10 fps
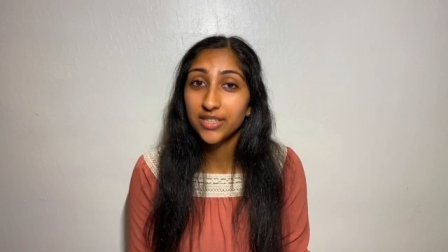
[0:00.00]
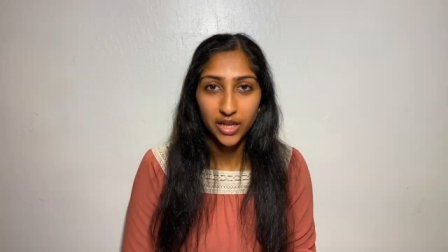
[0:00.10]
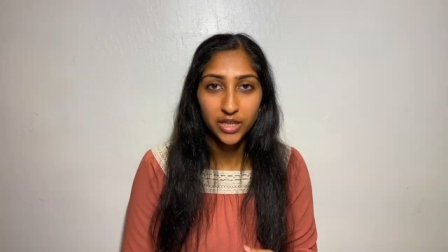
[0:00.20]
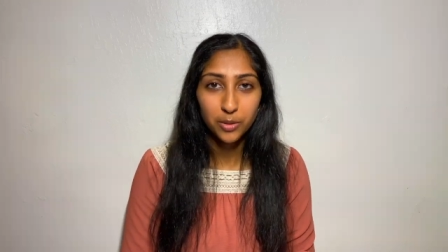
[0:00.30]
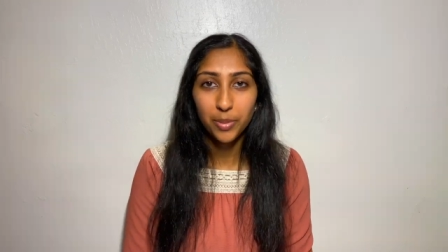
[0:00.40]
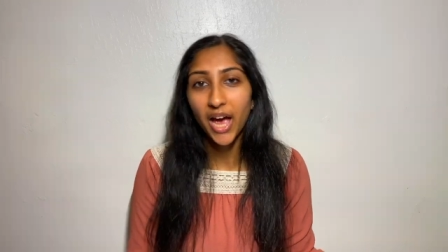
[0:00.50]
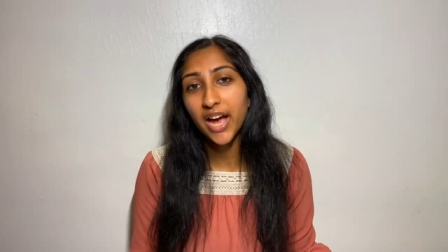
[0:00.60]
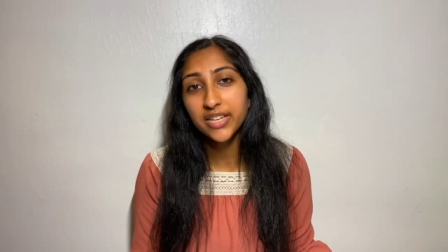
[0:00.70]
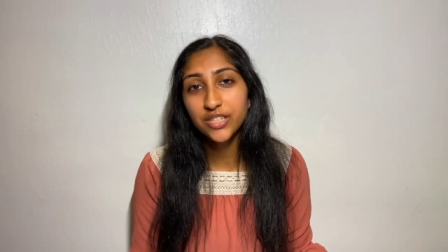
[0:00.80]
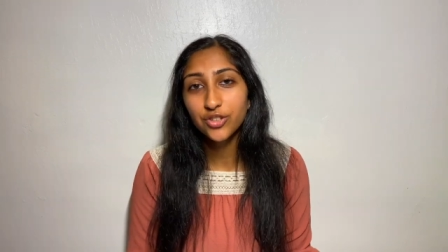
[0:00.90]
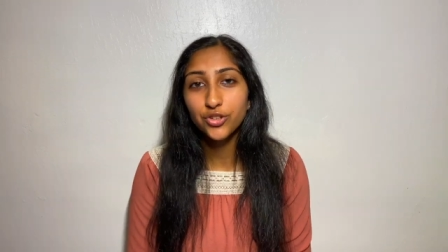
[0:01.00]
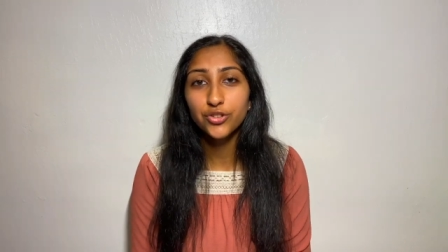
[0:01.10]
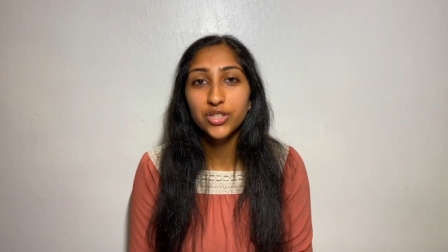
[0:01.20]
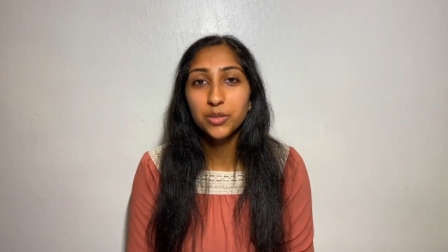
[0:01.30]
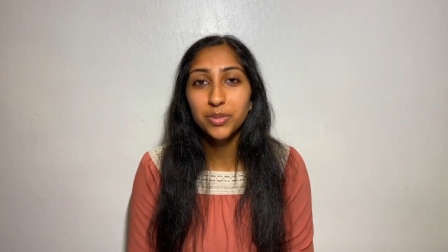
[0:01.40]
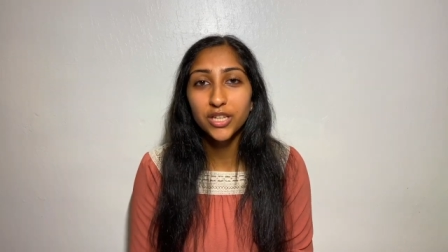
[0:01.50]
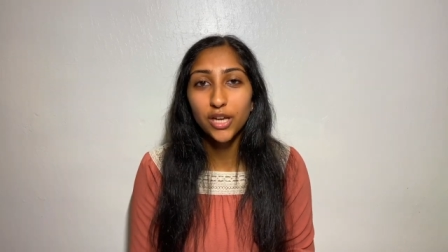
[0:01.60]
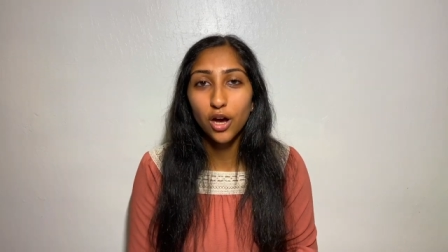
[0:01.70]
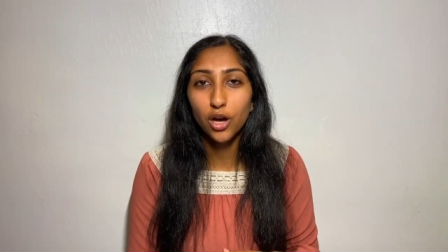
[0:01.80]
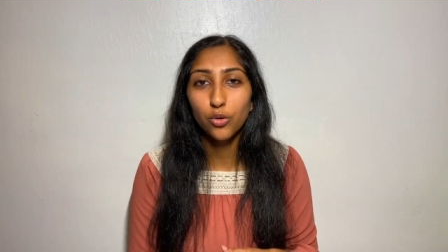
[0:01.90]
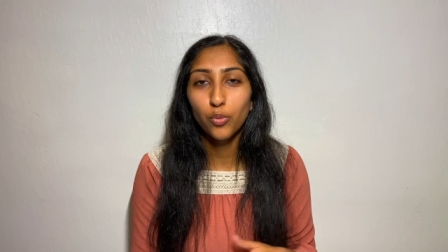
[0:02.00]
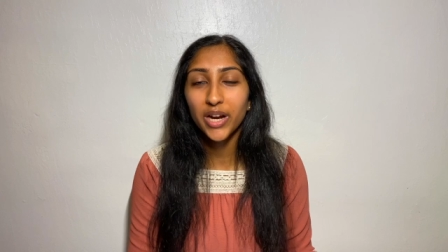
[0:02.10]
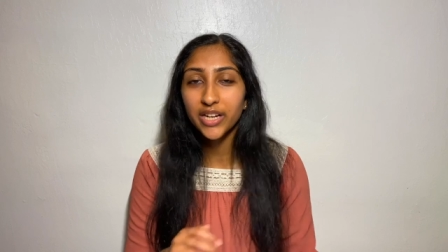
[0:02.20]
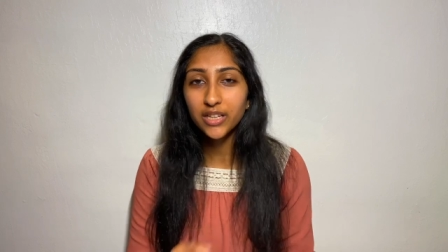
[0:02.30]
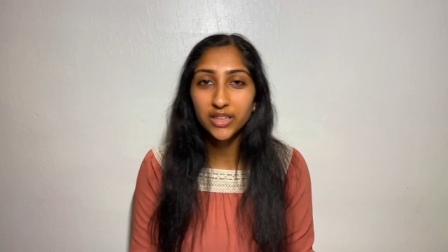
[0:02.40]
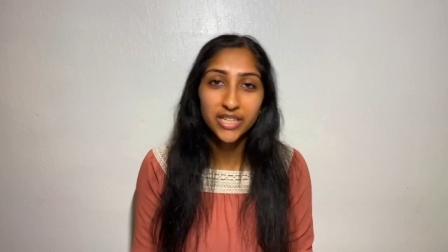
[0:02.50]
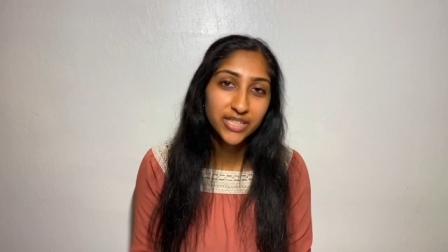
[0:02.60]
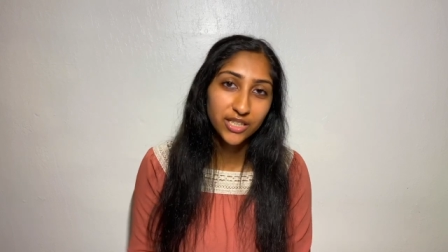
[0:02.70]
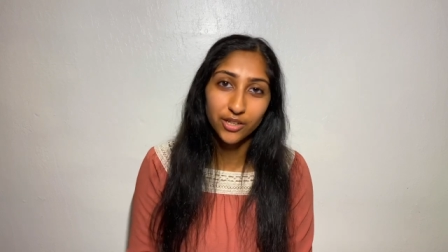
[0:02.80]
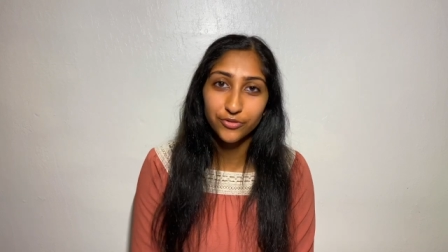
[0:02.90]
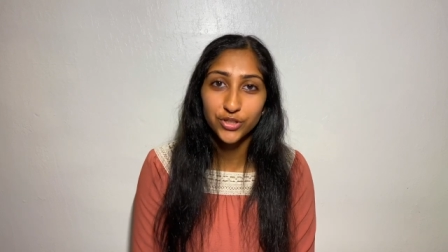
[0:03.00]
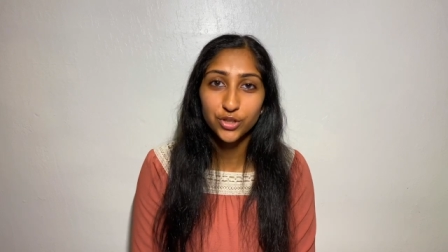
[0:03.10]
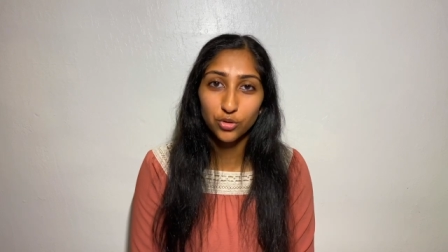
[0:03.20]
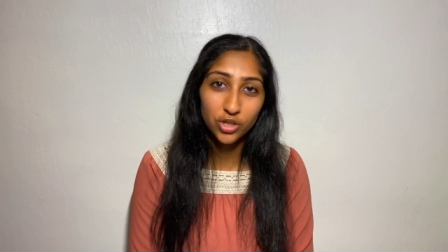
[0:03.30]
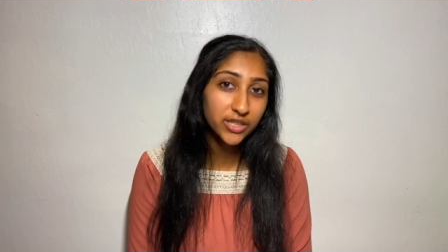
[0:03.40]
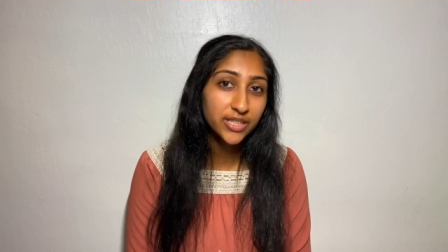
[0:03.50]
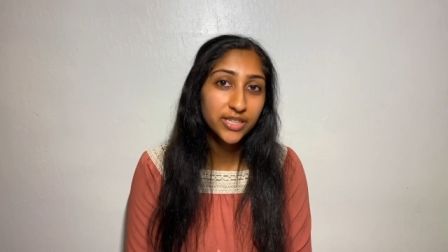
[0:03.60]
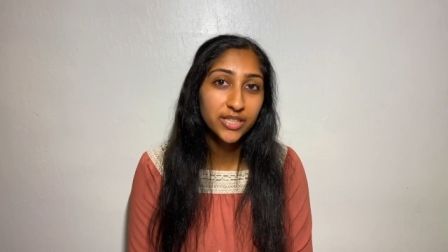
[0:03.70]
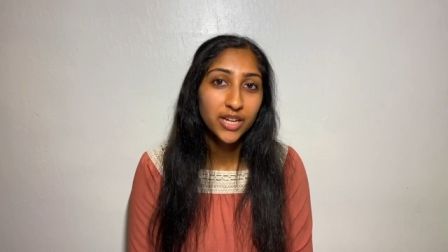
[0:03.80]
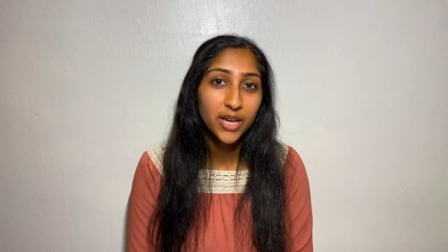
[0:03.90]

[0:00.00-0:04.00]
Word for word: In the past, there used to be a waiting list of sorts